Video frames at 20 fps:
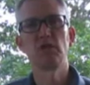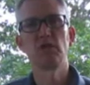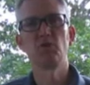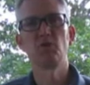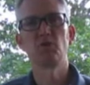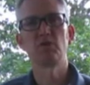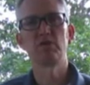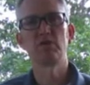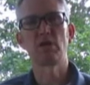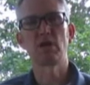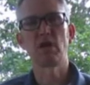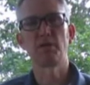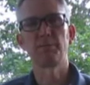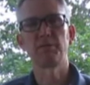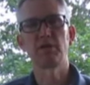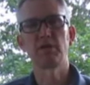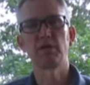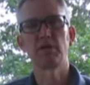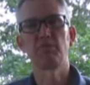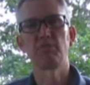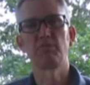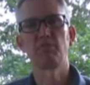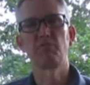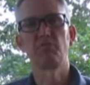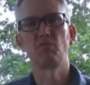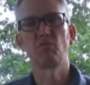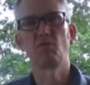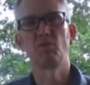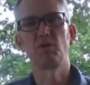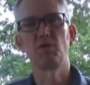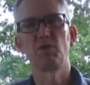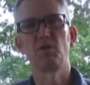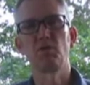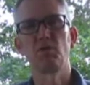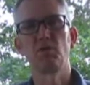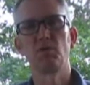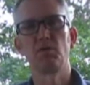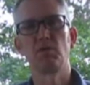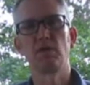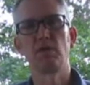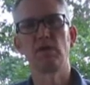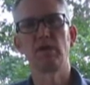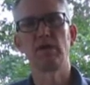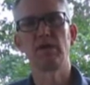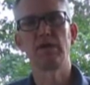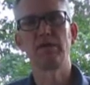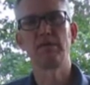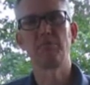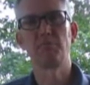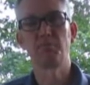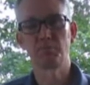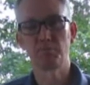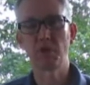your topic for your uh,